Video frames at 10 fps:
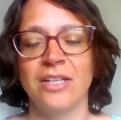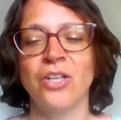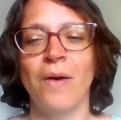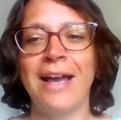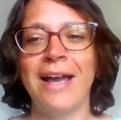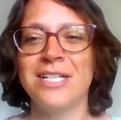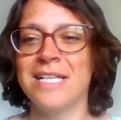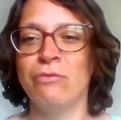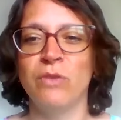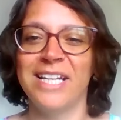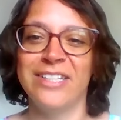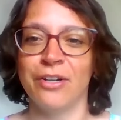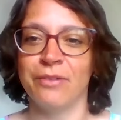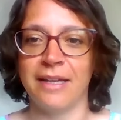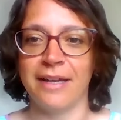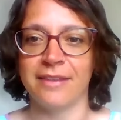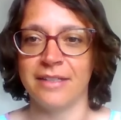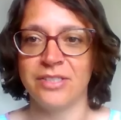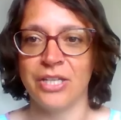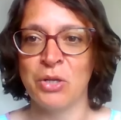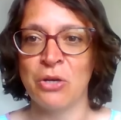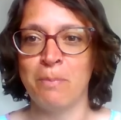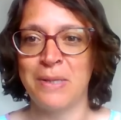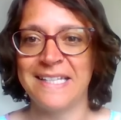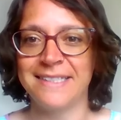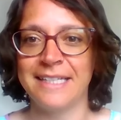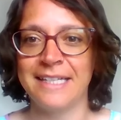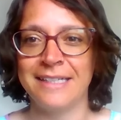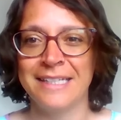So I actually really don't like that term complicit